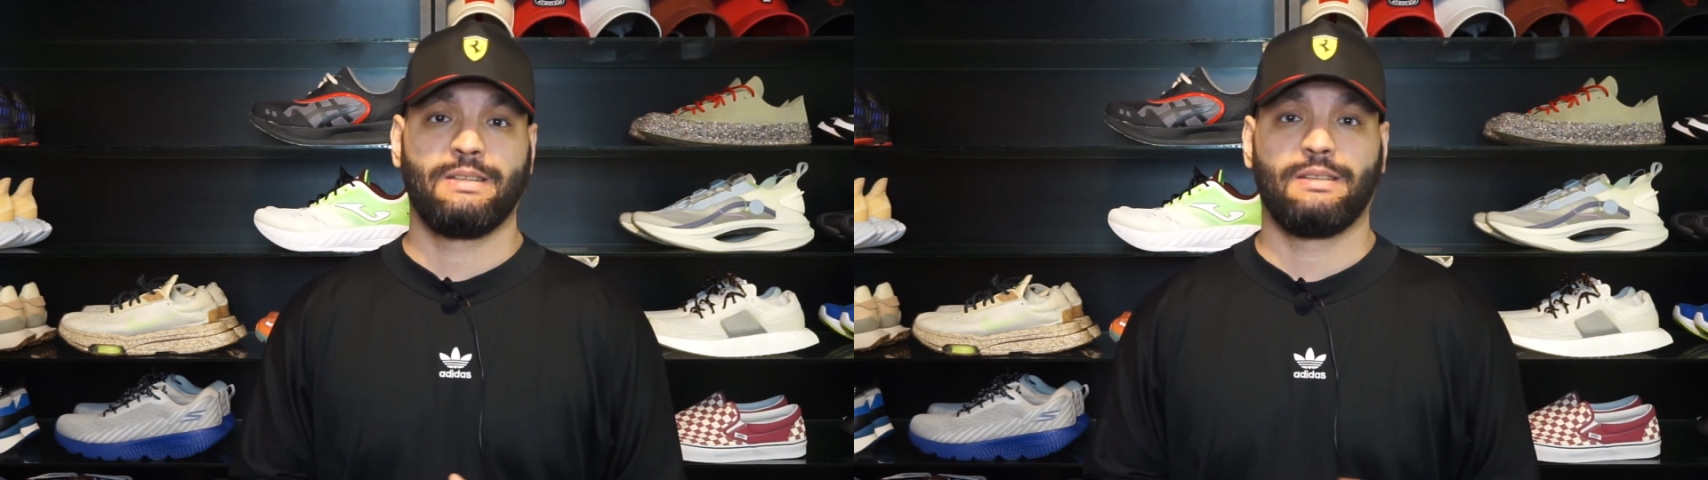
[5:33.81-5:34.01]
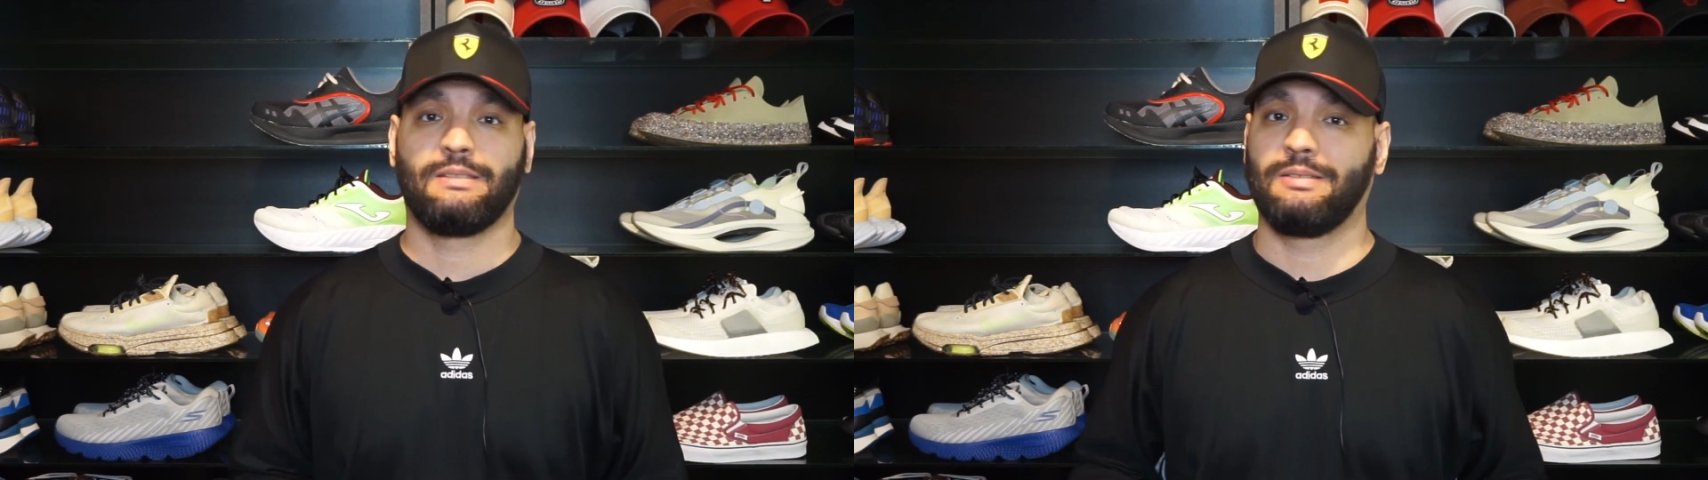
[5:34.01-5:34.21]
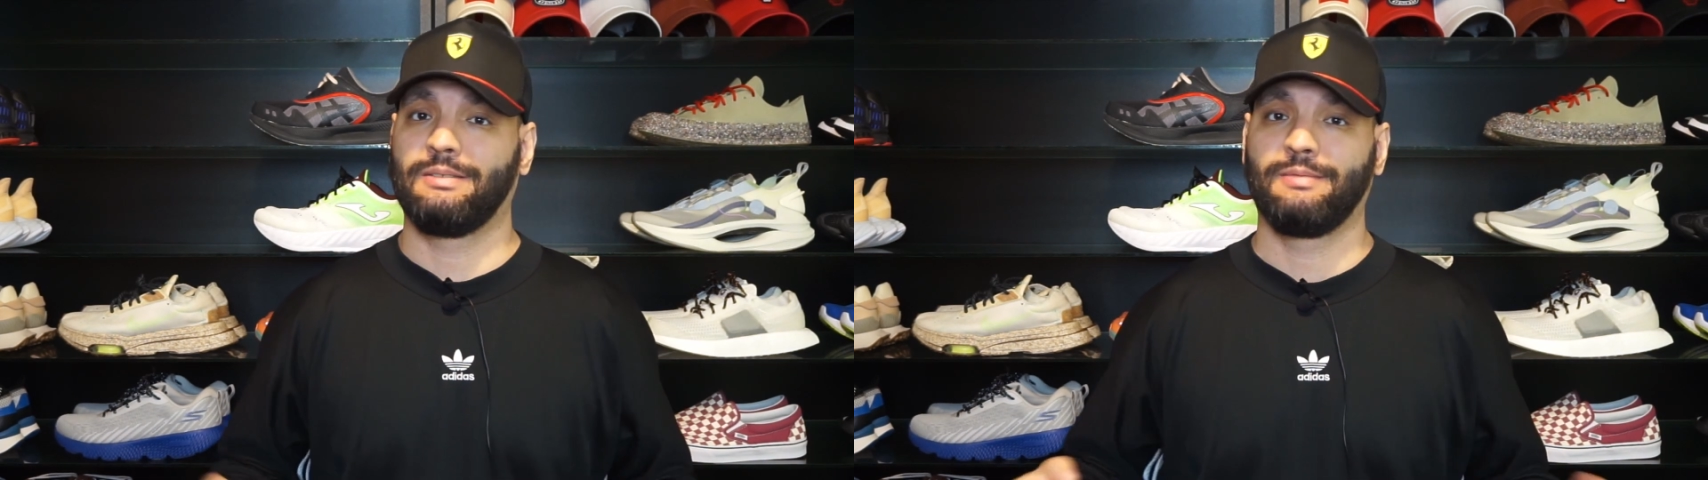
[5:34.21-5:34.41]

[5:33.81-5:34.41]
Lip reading: it.